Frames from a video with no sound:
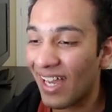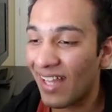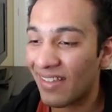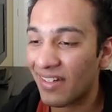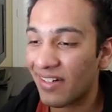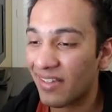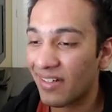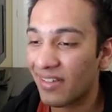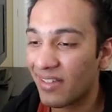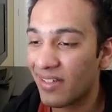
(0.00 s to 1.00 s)
and then I did a
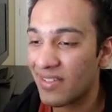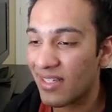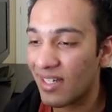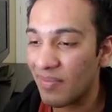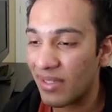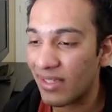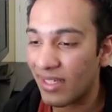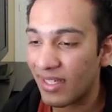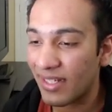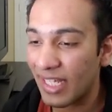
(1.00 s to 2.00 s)
little close up and
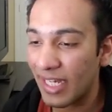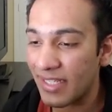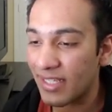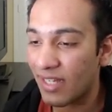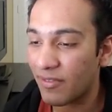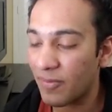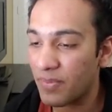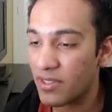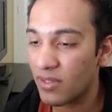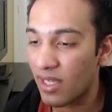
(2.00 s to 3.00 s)
then yeah side view
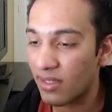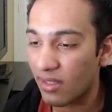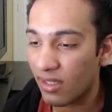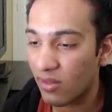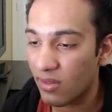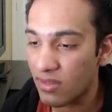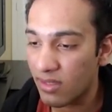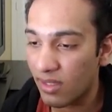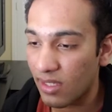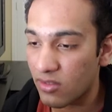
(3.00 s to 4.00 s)
so yeah like you can see
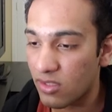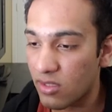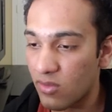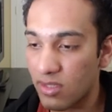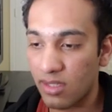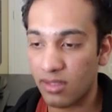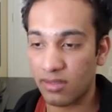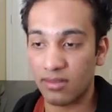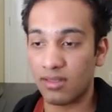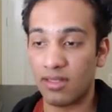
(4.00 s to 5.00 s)
like just using
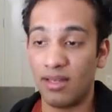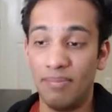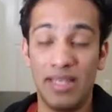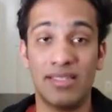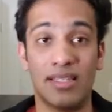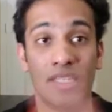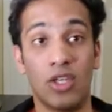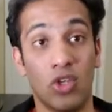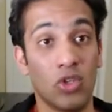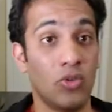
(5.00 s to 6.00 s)
basic
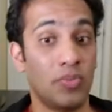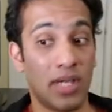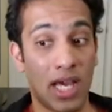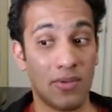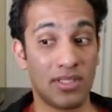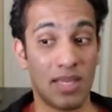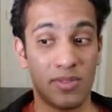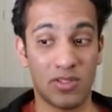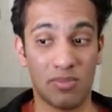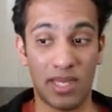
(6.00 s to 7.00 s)
cube, I was
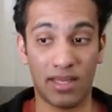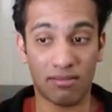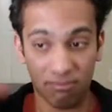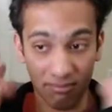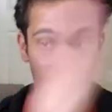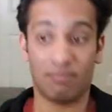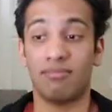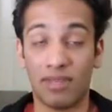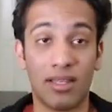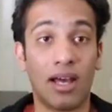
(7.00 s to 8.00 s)
able to make
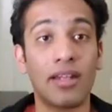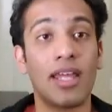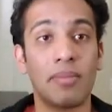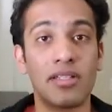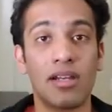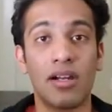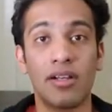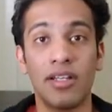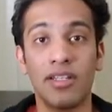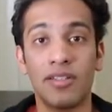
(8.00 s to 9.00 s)
goddamn guitar.
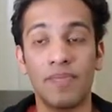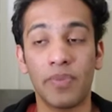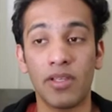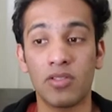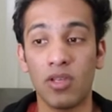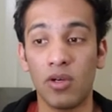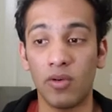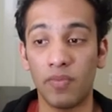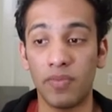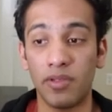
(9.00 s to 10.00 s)

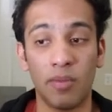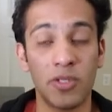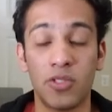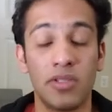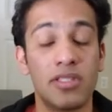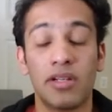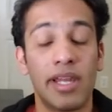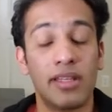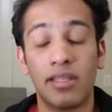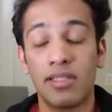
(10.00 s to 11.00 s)
So the opportunities are
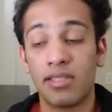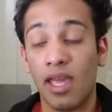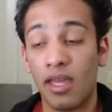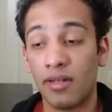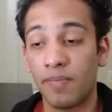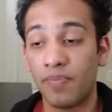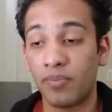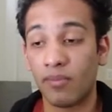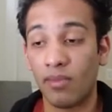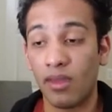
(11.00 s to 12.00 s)
endless and
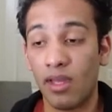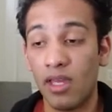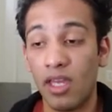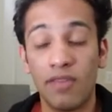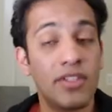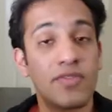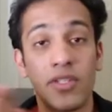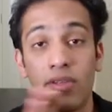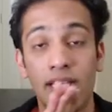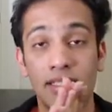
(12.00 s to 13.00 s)
if this
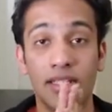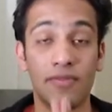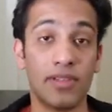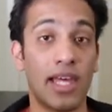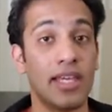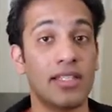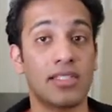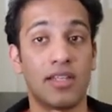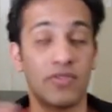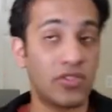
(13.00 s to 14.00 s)
video gets enough likes,
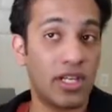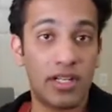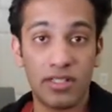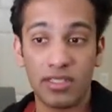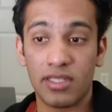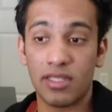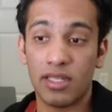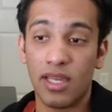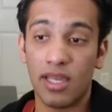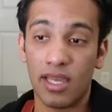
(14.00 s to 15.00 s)
enough shares,
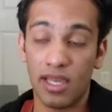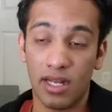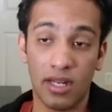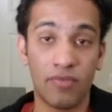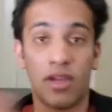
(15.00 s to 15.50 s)
and enough